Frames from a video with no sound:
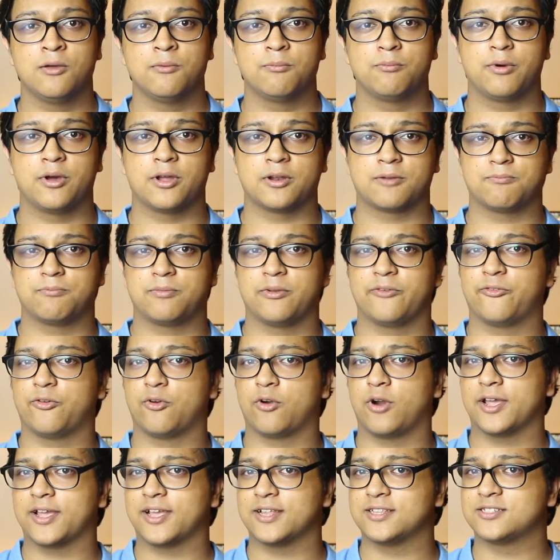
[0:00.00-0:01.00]
But
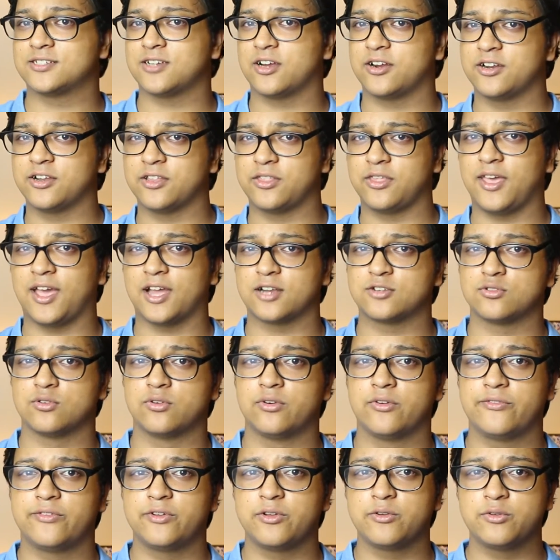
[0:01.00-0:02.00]
before I get started into the actual
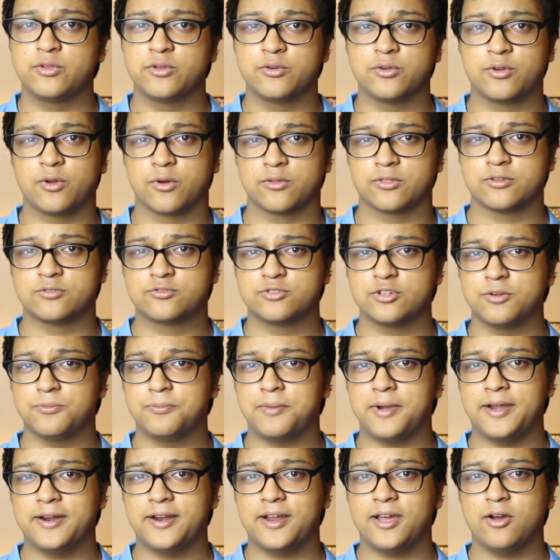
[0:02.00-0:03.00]
review, you know the drill
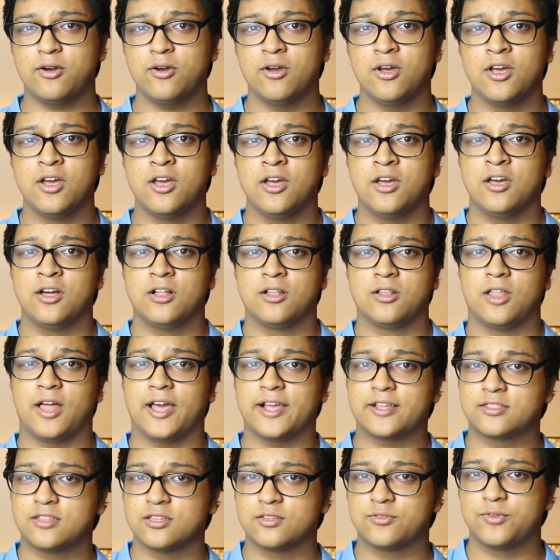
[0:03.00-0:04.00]
by now.
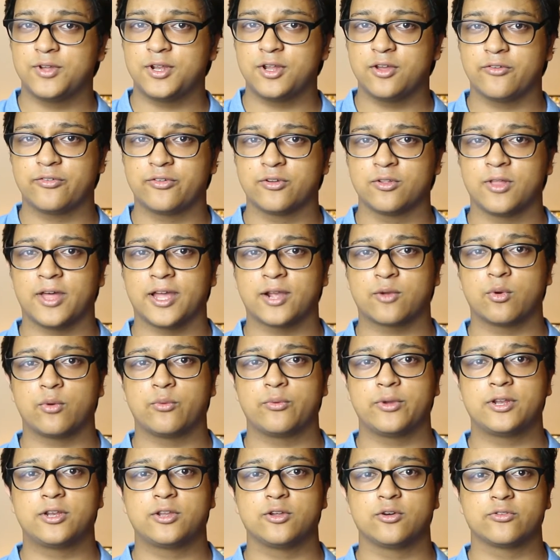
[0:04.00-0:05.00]
Like this video if you like
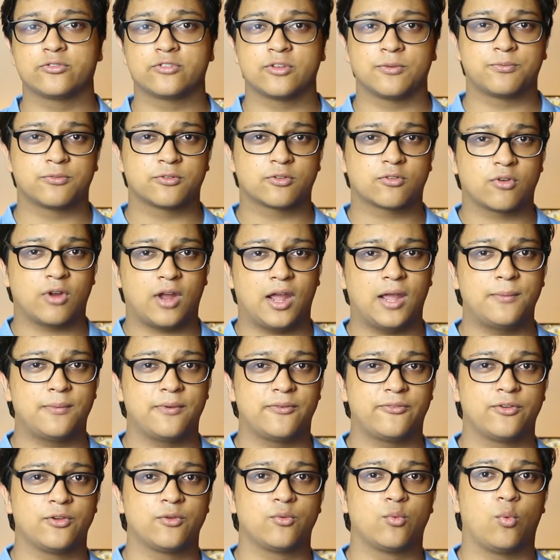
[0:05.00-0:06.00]
what we do, subscribe
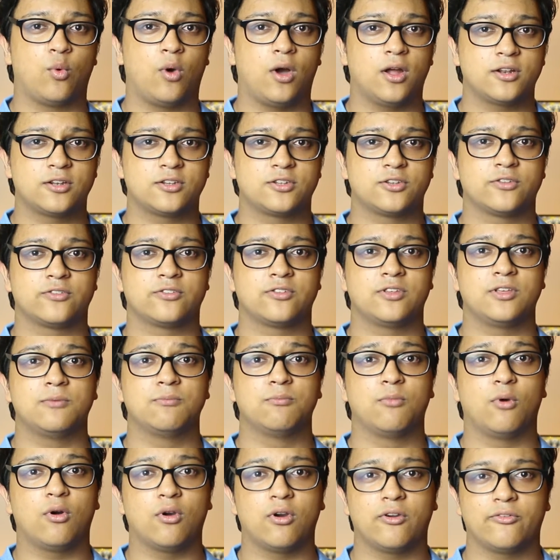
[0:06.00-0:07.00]
if you want to see
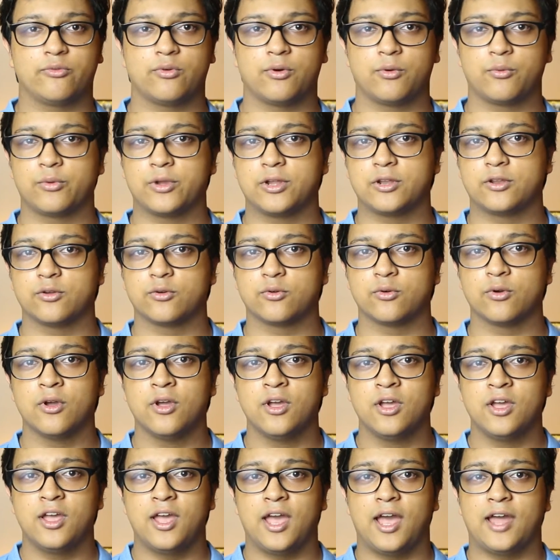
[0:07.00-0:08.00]
more of what we do,
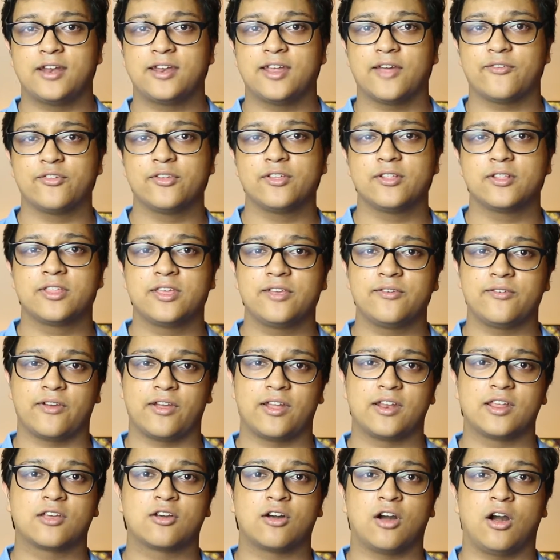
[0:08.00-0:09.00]
and definitely leave
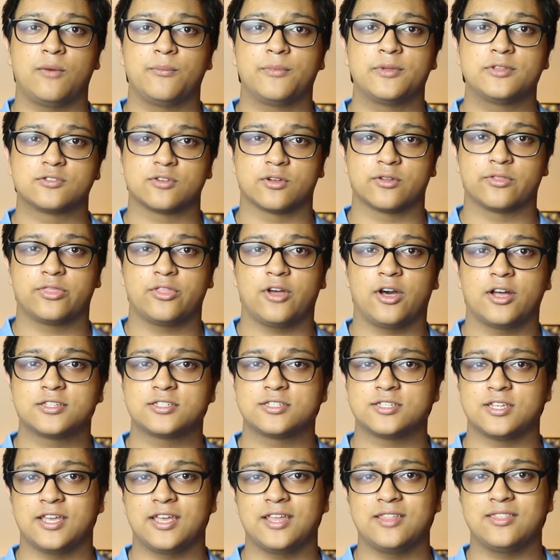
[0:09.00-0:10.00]
any comments or
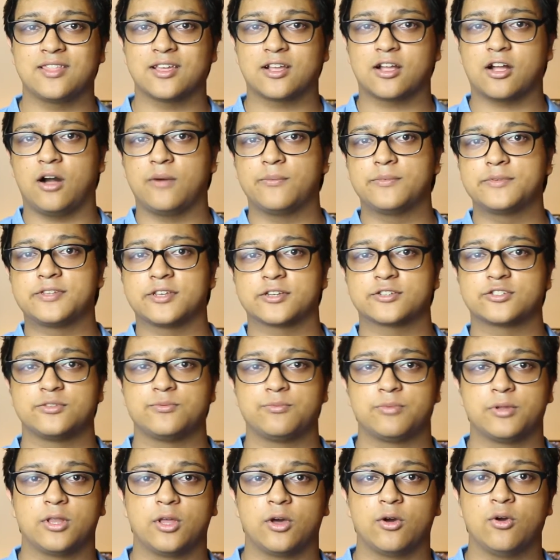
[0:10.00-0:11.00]
thoughts in the comment
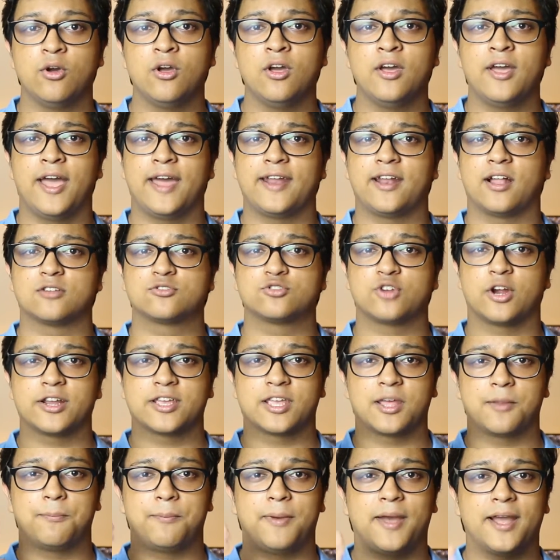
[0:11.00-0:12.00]
section below, and I'll try to
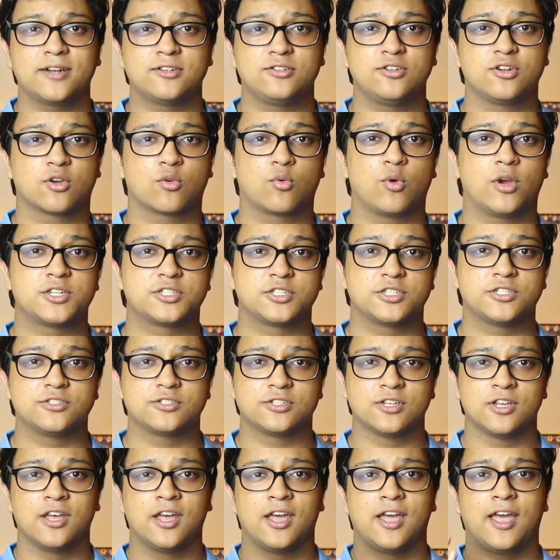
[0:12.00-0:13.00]
get back to your
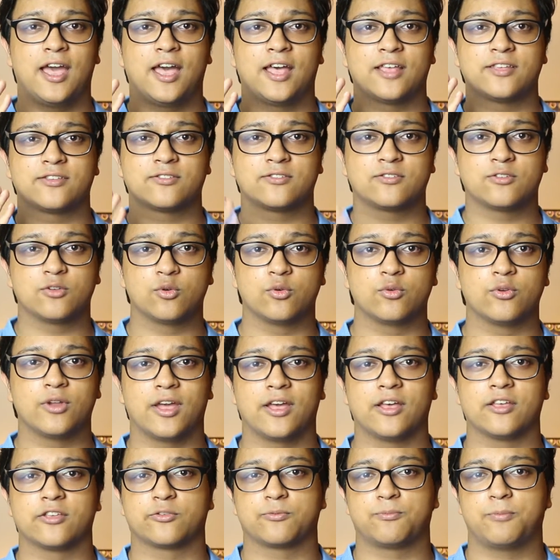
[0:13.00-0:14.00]
questions as soon
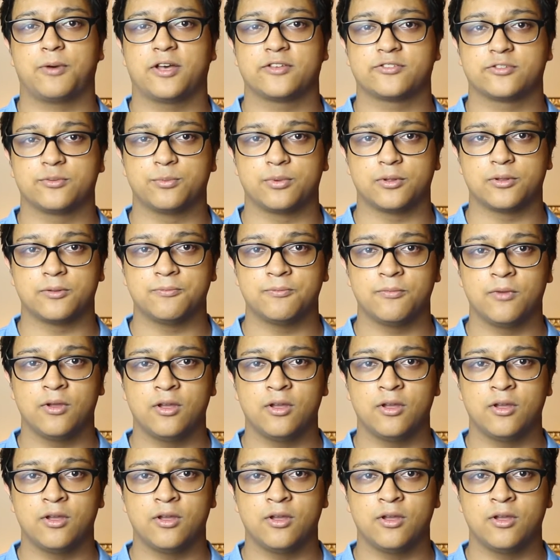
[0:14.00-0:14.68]
as possible.